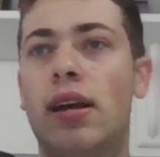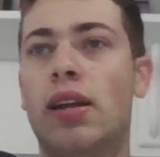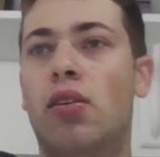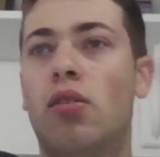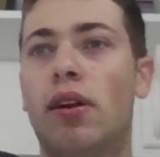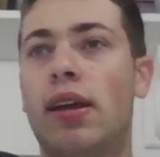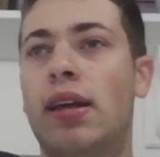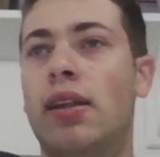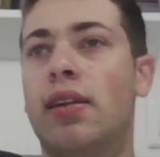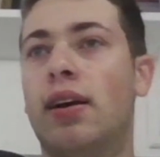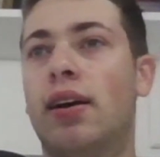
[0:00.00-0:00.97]

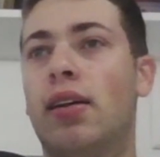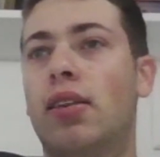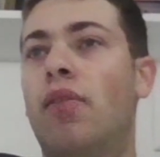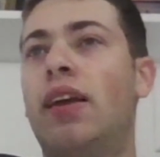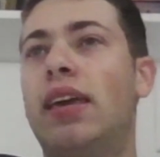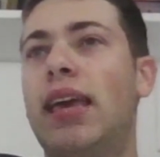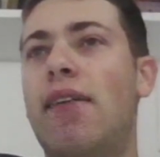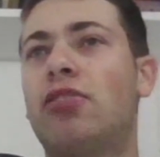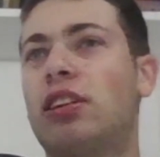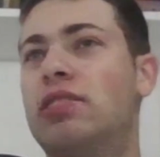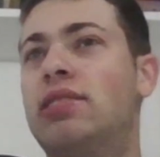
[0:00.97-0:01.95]
I think he
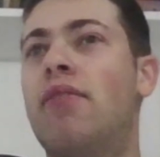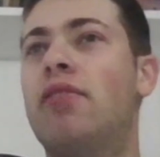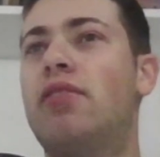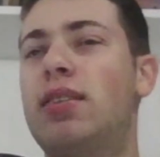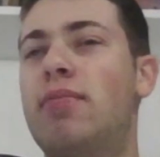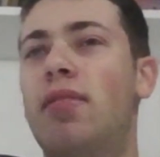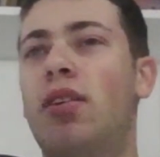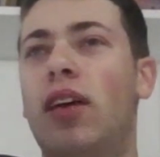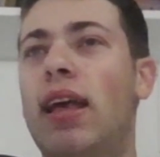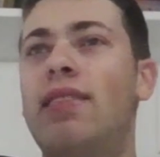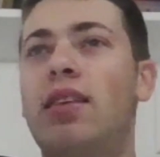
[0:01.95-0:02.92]
averaged like 17 or
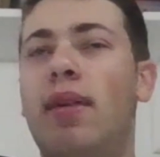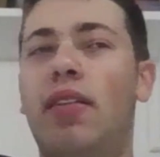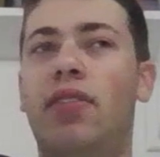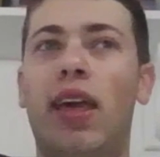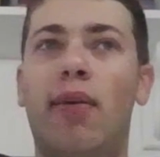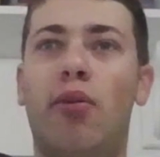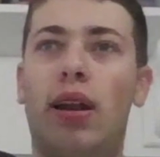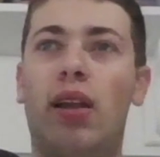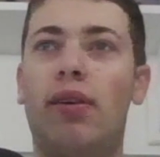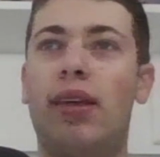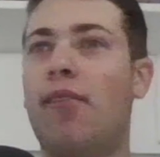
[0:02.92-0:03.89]
18 minutes a game right
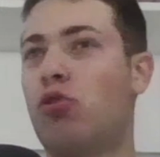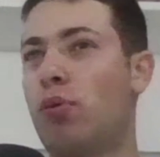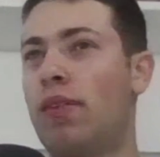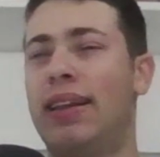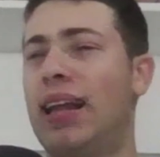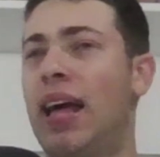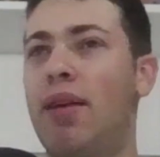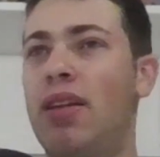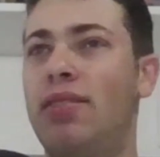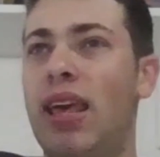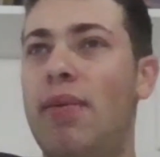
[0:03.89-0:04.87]
now. He averaged only like 9
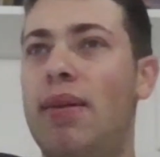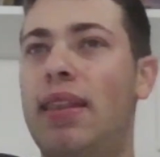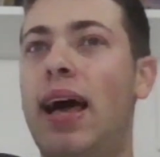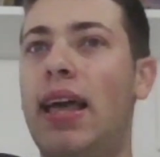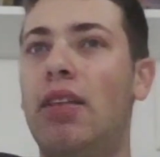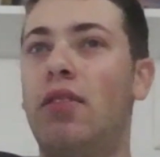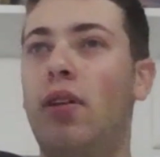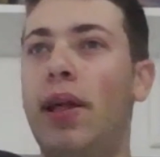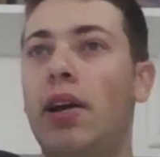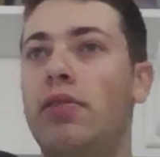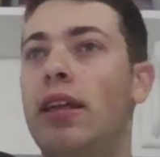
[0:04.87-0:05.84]
minutes a game in 9 games with the
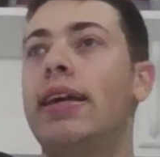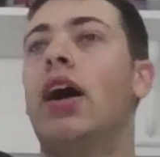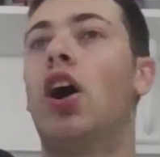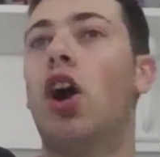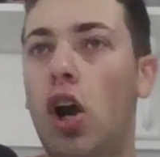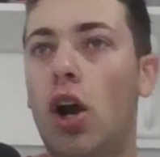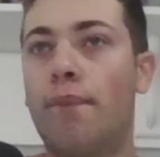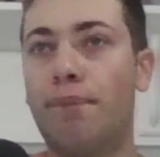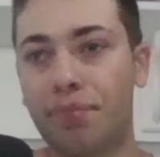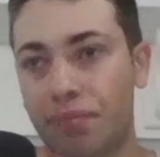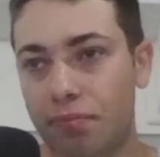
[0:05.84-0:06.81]
Lakers. Then he got hurt.
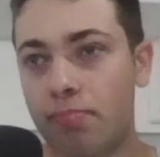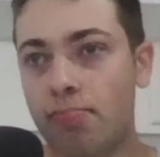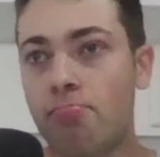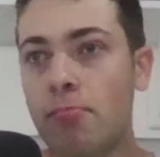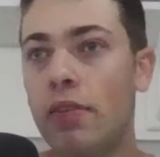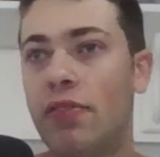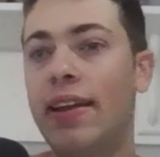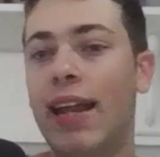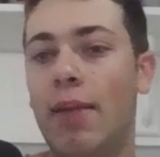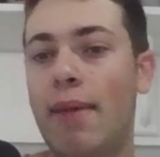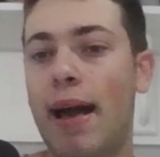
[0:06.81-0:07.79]
So he
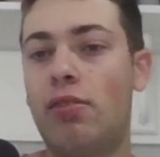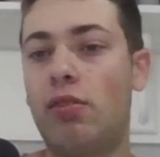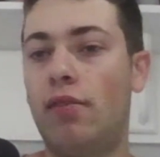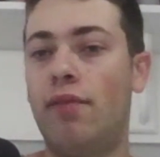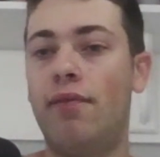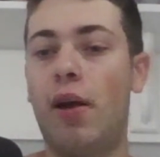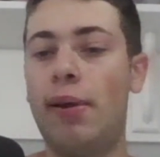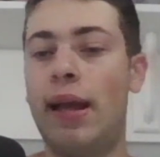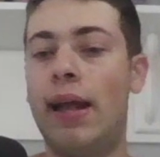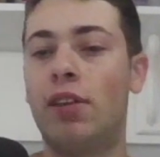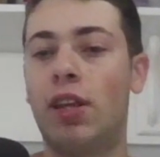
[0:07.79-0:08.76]
get back to the
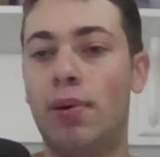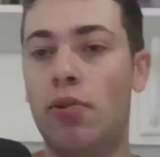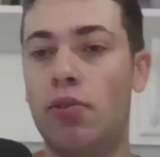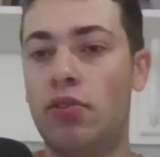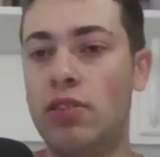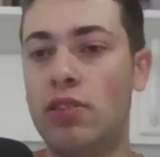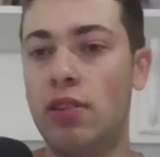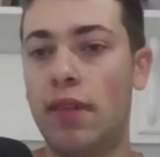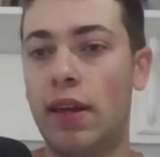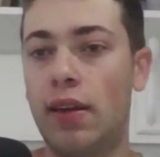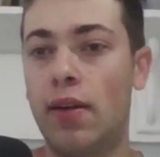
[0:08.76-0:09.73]
very end of the
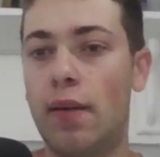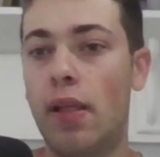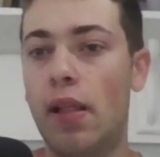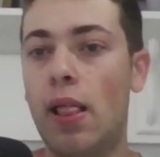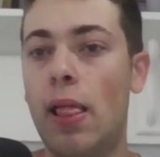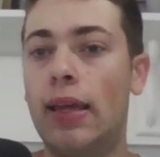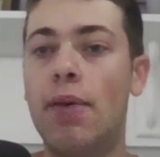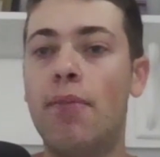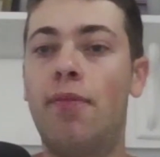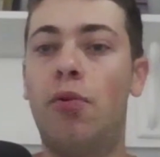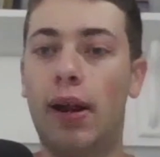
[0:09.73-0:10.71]
postseason.
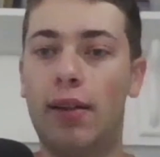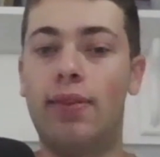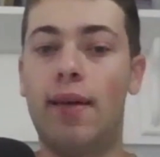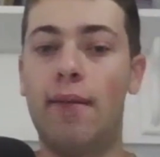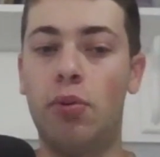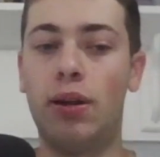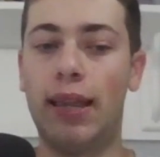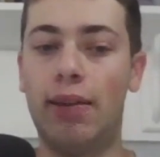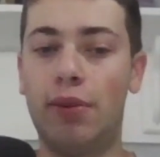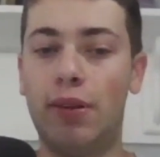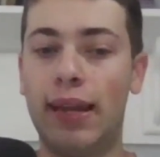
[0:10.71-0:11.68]
Game 4 against Denver
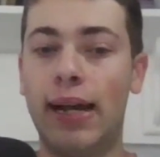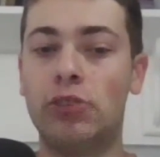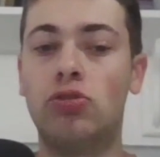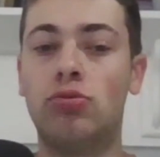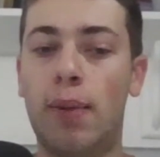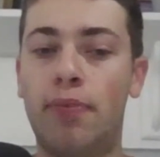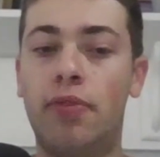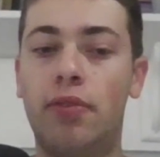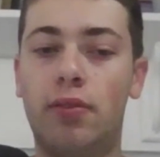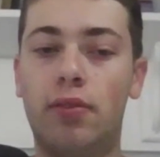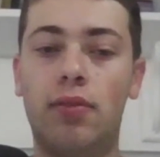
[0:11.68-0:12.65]
when they got swept.
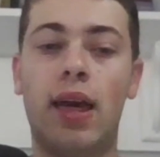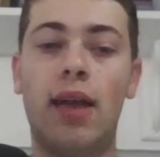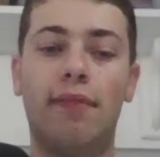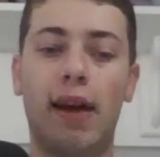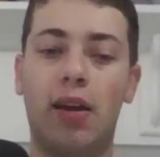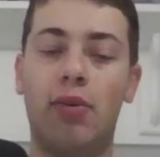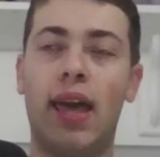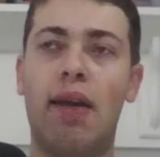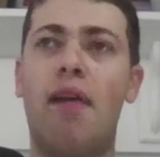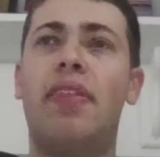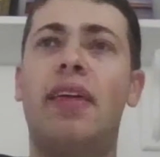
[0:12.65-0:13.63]
That final
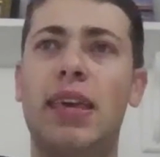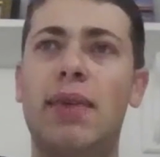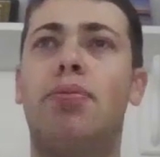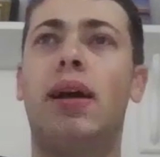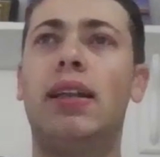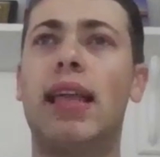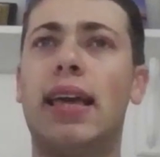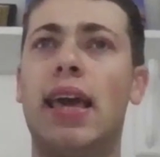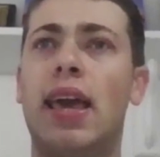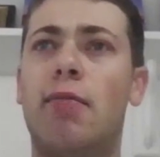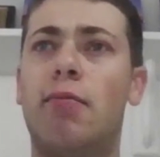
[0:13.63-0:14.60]
game, I think played that
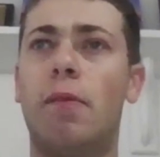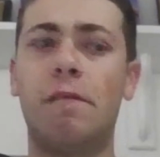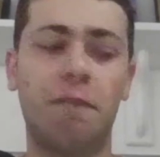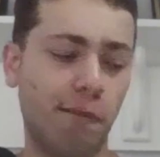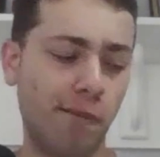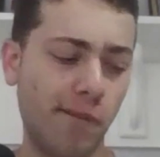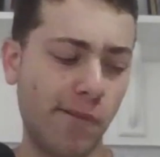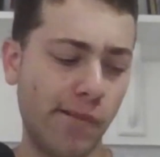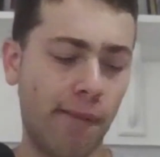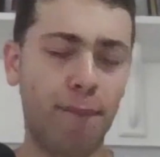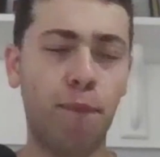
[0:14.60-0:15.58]
game.
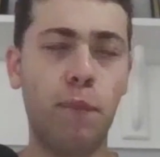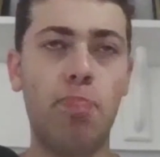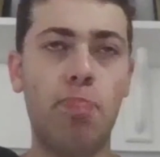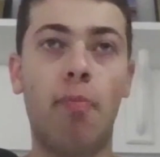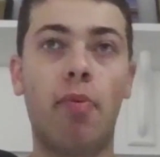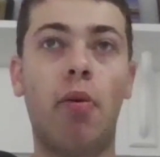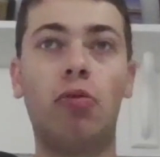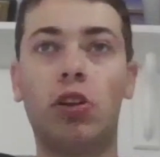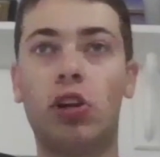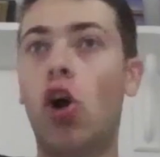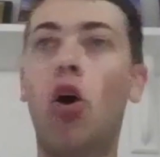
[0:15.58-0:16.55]
Everyone
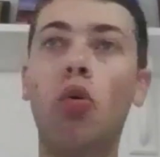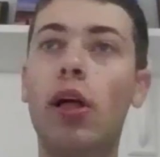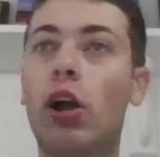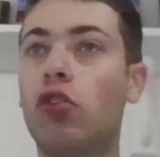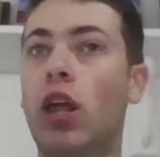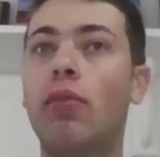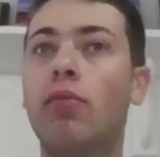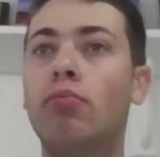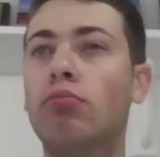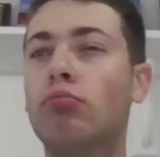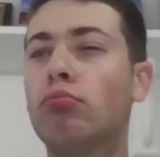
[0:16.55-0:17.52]
was like, "Oh, Lakers are
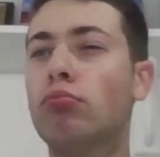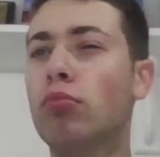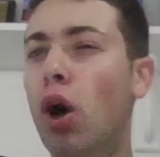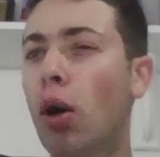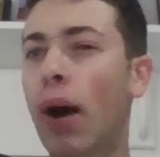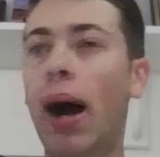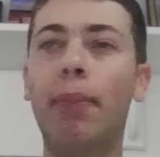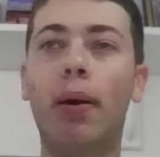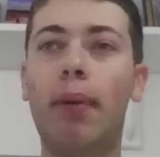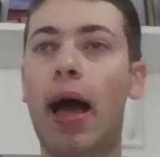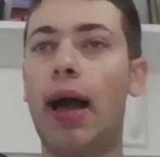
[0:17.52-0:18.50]
getting Mo
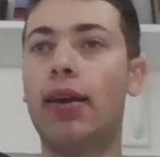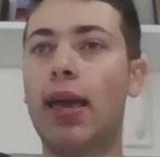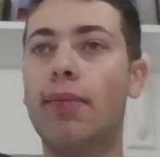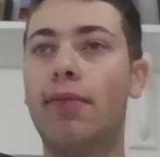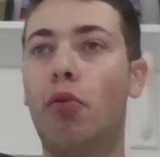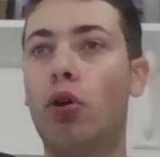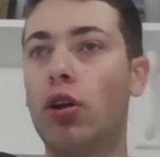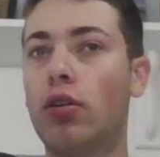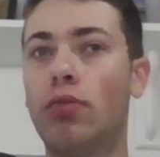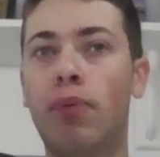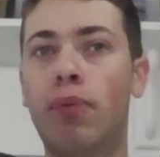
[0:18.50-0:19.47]
Bamba back in Game 4
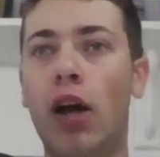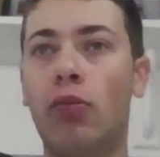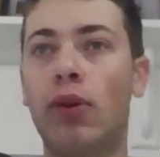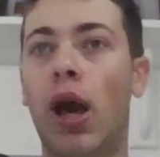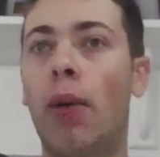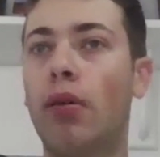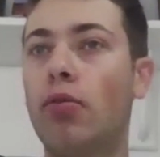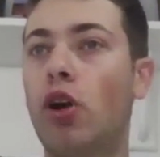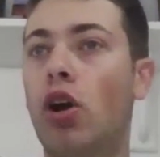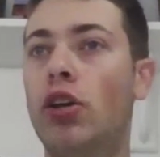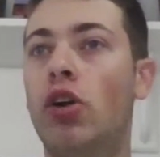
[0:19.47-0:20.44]
to possibly help them
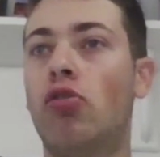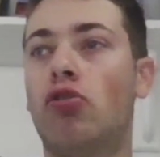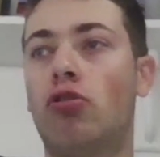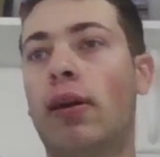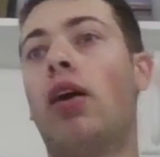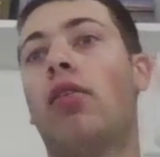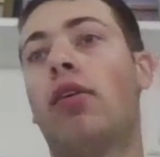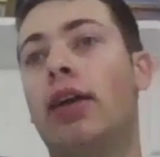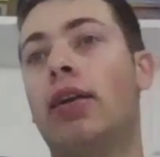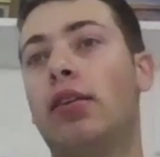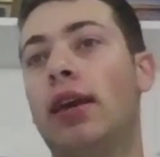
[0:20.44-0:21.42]
guard Jokic." I'm like,
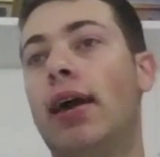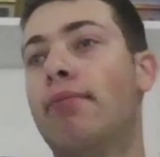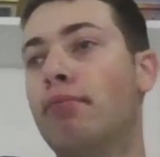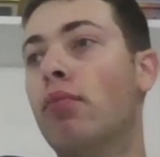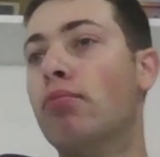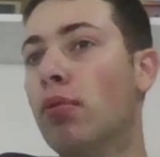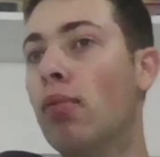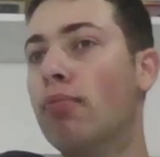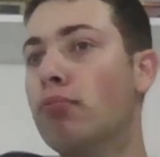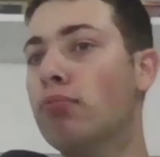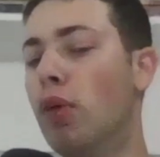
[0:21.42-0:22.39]
"Okay, yeah,
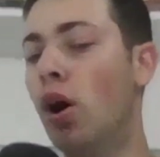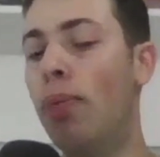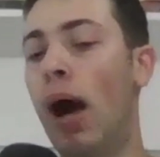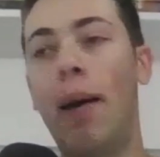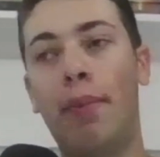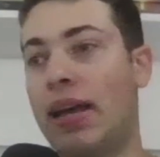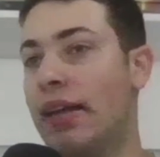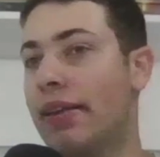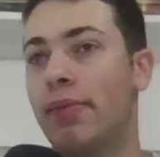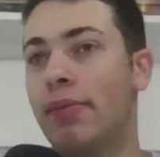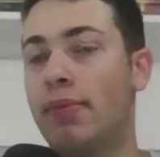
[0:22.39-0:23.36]
Mo Bamba ain't
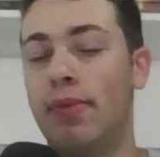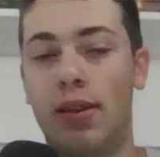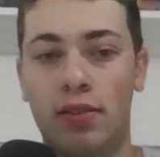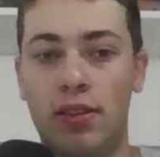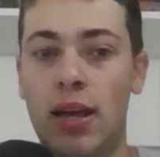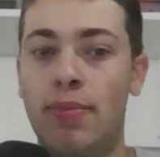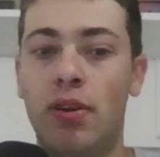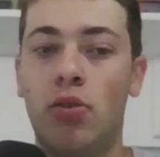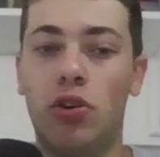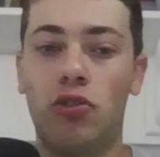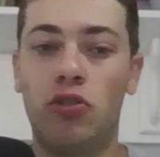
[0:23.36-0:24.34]
gonna stop
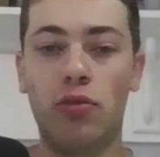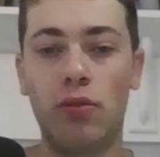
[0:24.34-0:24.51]
Jokic."